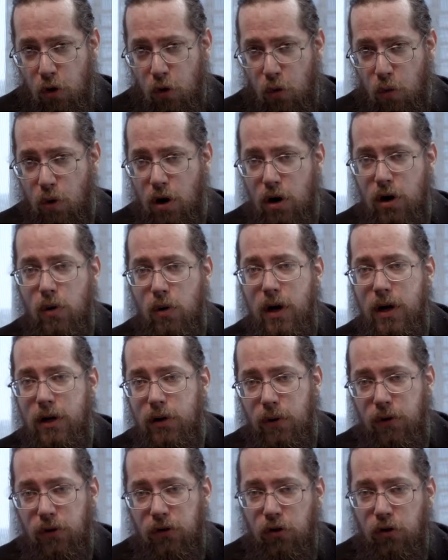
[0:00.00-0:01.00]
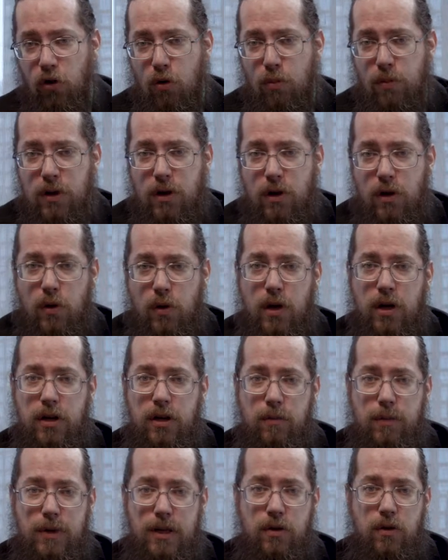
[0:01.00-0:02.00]
we're going to assume that you're going
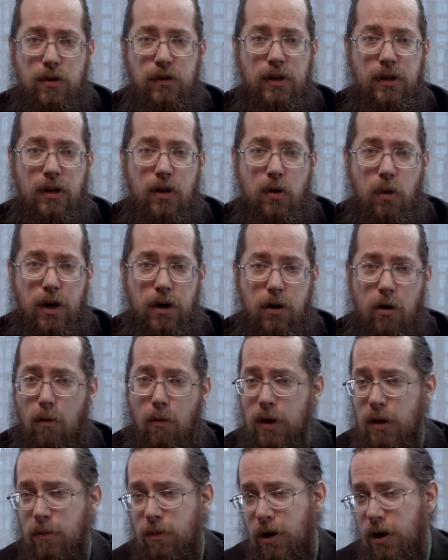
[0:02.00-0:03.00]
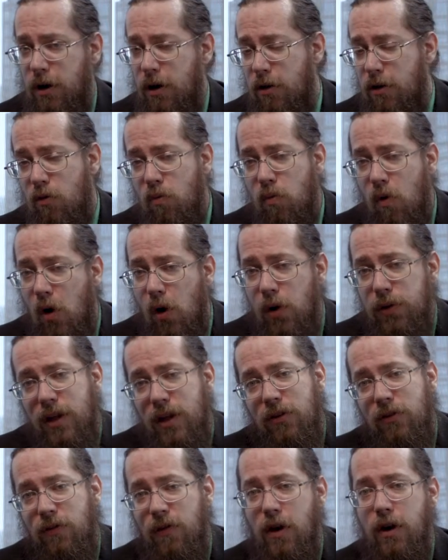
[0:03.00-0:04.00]
to be using Coinomi, but another wallet
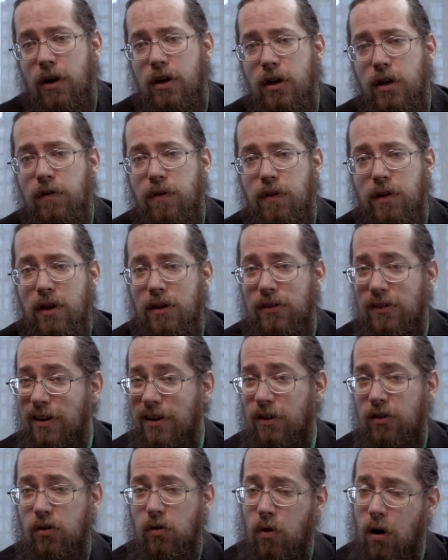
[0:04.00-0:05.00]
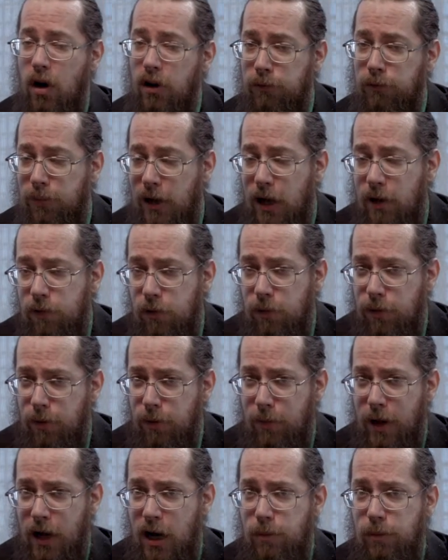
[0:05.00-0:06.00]
that's very good for this that is cross-platform
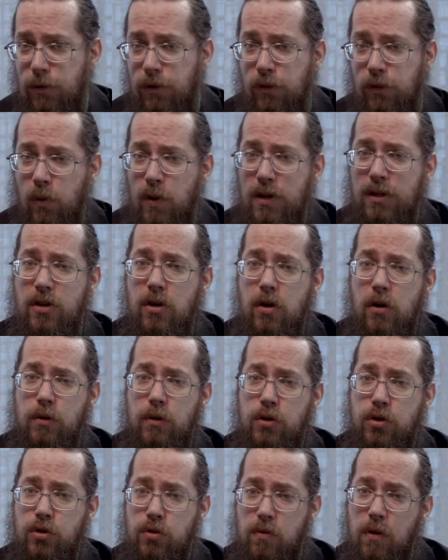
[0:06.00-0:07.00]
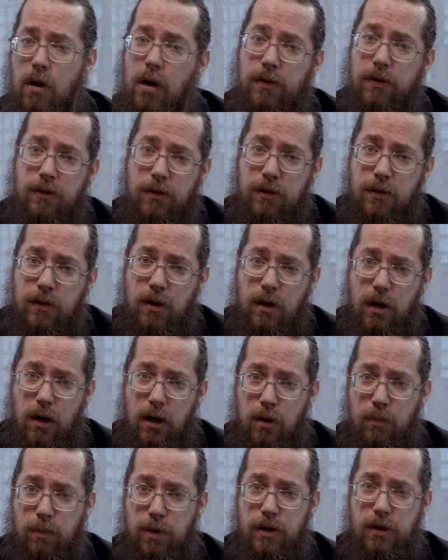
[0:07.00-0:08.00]
compatible is one called Trust.
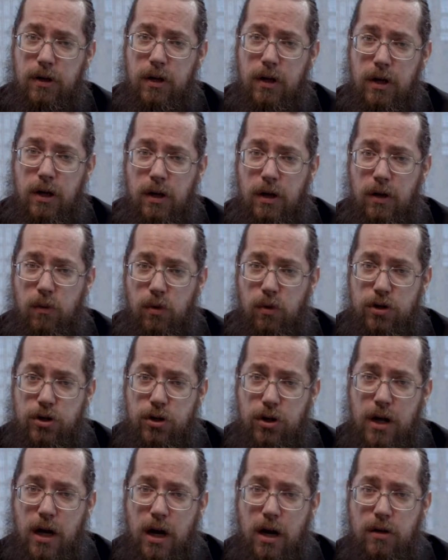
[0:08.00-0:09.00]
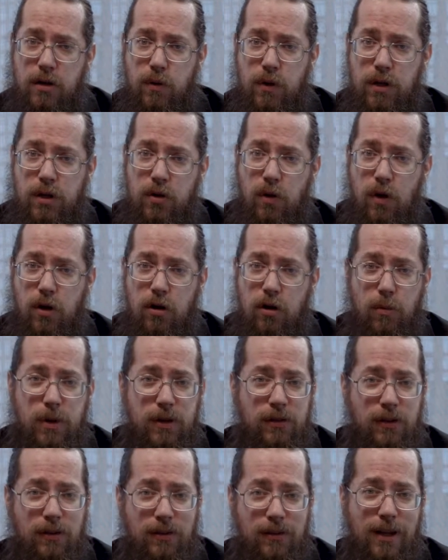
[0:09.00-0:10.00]
Uh, but we'll show you how to do it in Coinomi
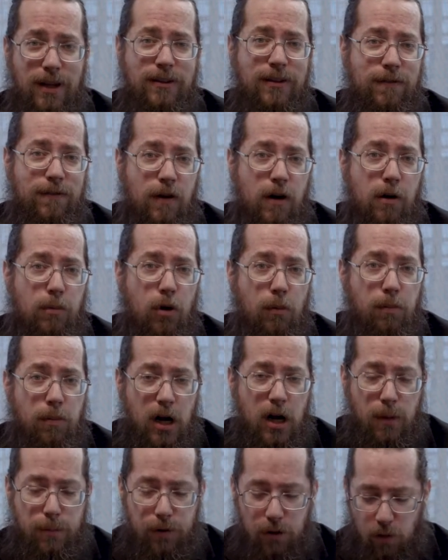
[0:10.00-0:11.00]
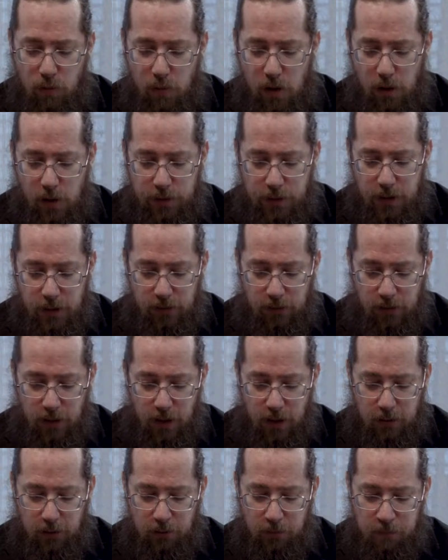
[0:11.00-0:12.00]
since that's a far more popular wallet these
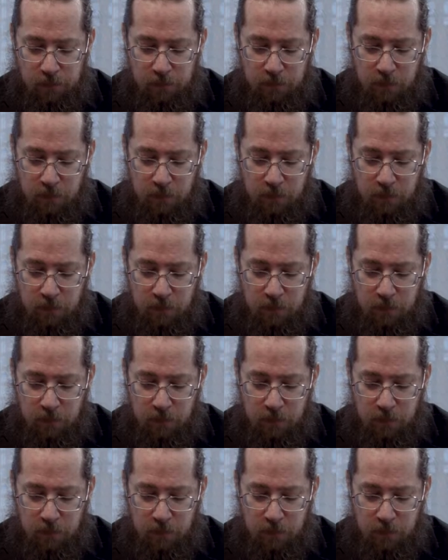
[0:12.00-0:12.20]
days.